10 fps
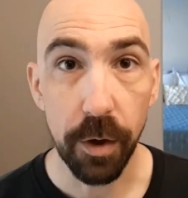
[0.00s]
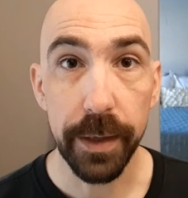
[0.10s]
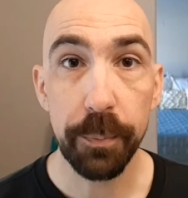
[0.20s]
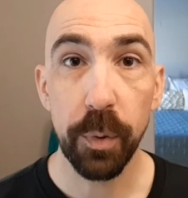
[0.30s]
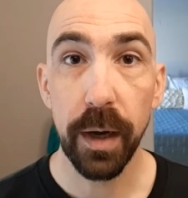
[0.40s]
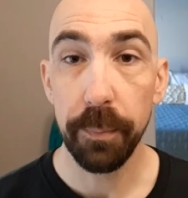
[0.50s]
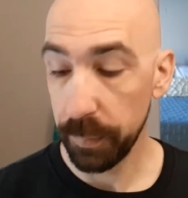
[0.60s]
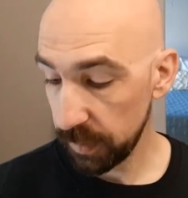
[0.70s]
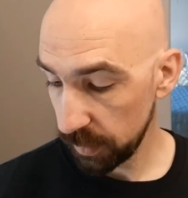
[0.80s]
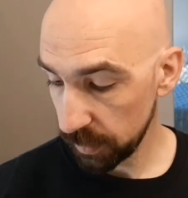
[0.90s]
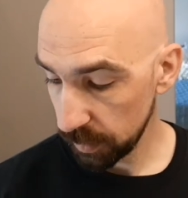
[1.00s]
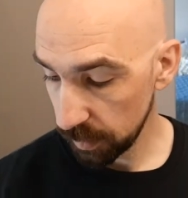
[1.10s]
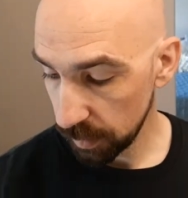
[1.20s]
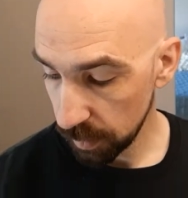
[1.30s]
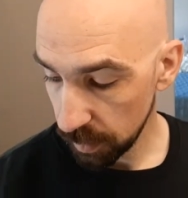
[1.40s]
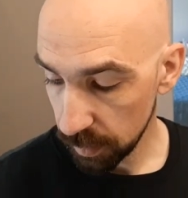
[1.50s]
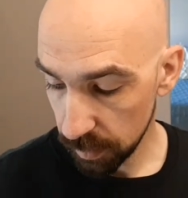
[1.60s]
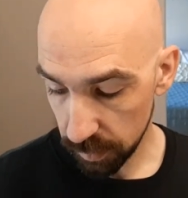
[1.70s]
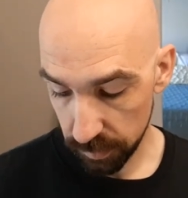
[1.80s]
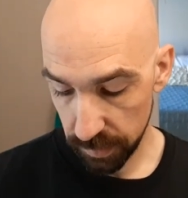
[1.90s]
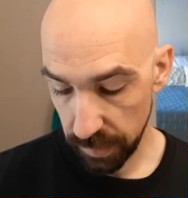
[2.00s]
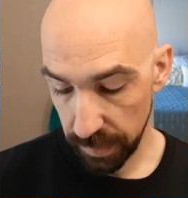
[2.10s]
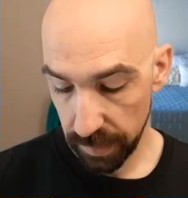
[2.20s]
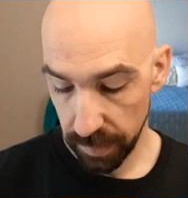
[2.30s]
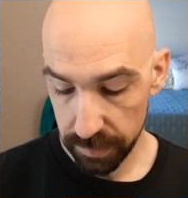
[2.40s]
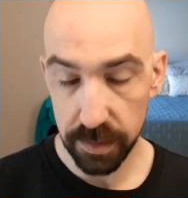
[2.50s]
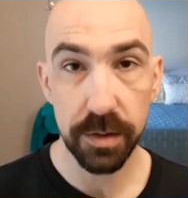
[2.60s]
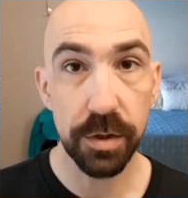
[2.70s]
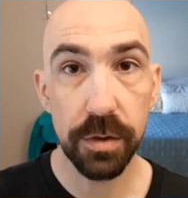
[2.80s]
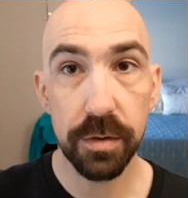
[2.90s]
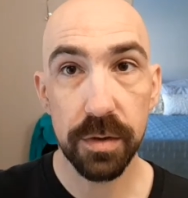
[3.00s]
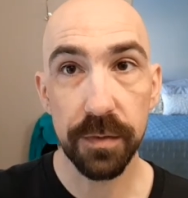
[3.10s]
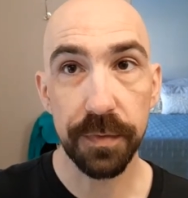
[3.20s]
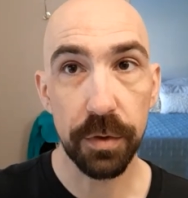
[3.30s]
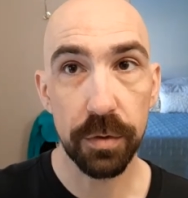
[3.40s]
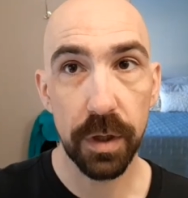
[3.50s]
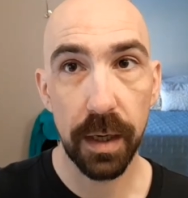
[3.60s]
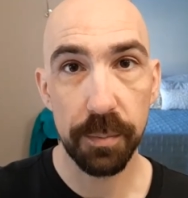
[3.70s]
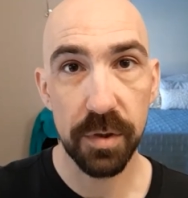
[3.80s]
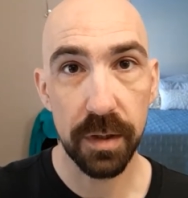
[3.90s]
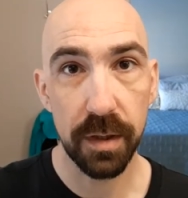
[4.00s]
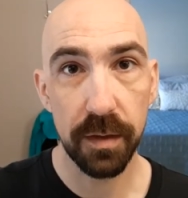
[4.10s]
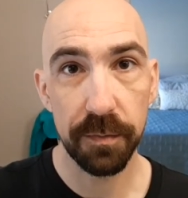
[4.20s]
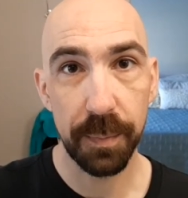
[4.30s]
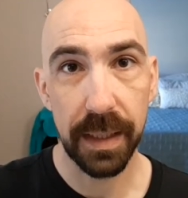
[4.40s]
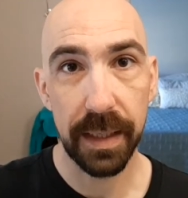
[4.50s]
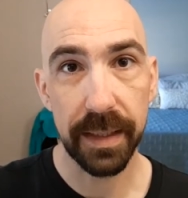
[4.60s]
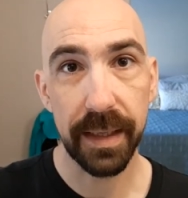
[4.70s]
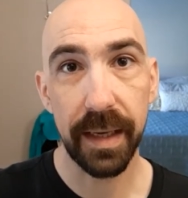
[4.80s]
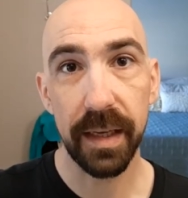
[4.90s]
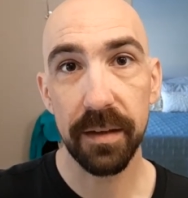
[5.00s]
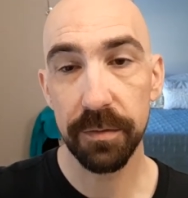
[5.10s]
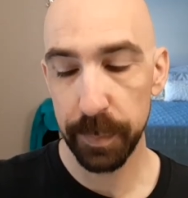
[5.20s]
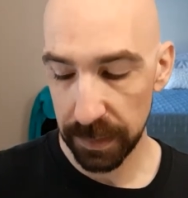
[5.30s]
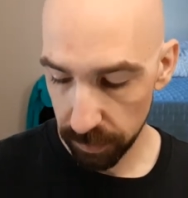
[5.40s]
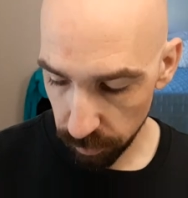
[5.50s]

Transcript: already prepped. So today I just used a few drops of my Kave Beard